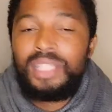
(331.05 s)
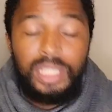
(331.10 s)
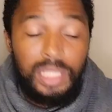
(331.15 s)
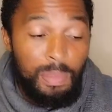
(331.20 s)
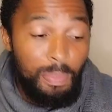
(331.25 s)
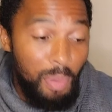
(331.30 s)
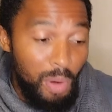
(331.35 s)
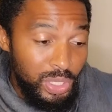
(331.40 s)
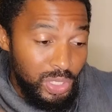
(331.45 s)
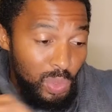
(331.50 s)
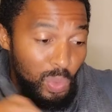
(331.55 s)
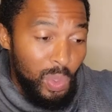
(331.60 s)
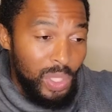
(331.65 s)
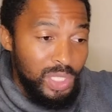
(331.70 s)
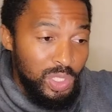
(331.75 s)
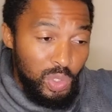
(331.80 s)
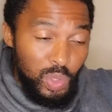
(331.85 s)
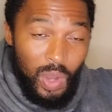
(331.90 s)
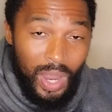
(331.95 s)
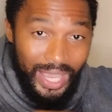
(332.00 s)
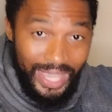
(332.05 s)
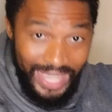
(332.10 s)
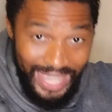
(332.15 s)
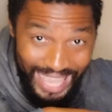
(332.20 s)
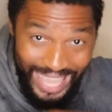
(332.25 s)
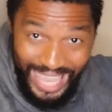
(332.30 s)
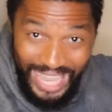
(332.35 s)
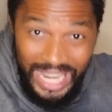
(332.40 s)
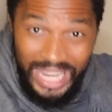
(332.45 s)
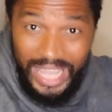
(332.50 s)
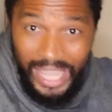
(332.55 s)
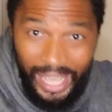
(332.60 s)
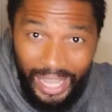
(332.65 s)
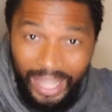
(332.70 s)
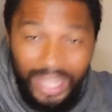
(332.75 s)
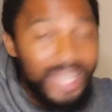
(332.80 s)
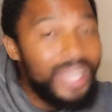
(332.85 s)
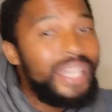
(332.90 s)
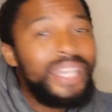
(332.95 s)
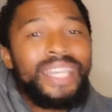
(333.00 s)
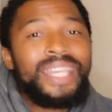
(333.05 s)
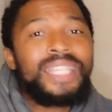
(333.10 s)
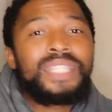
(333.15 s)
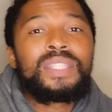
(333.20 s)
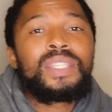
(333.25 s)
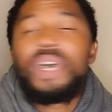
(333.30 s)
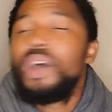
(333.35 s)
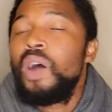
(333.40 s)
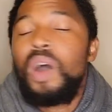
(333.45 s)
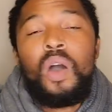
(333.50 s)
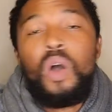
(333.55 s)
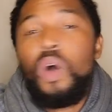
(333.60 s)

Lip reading: disappointed once you are in here is